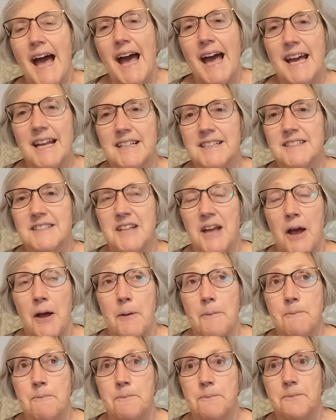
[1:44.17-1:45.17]
And
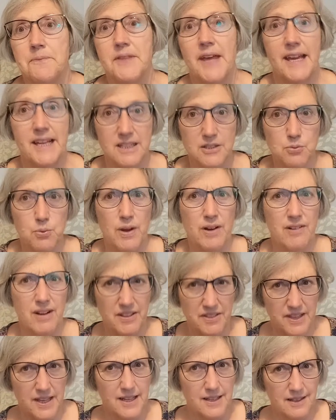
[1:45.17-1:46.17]
that is where I
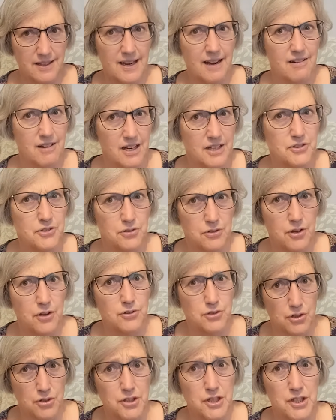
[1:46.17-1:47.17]
think Caroline
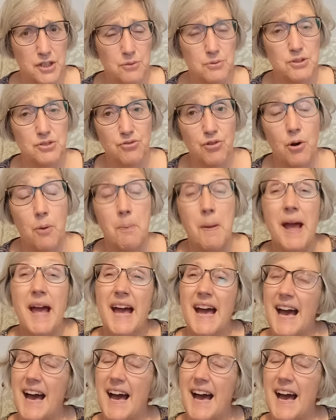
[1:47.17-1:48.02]
O'Donoghue is from.